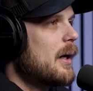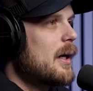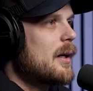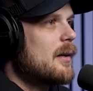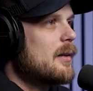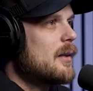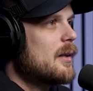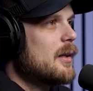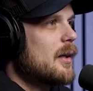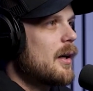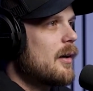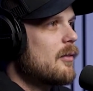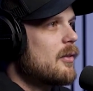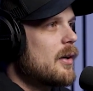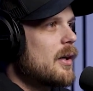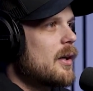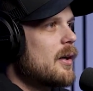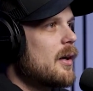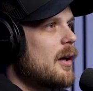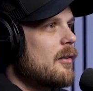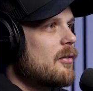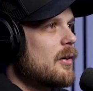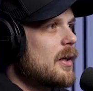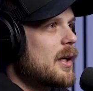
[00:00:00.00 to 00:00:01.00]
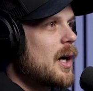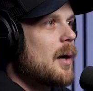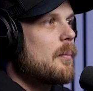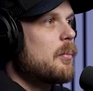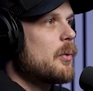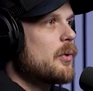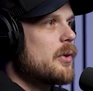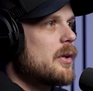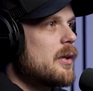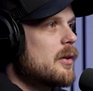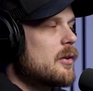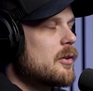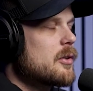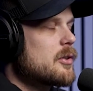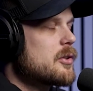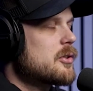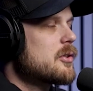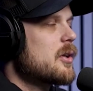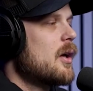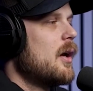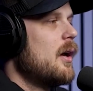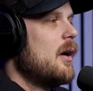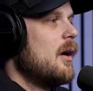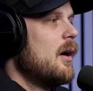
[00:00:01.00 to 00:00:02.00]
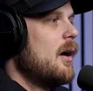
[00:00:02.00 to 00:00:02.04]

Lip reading: every couple years,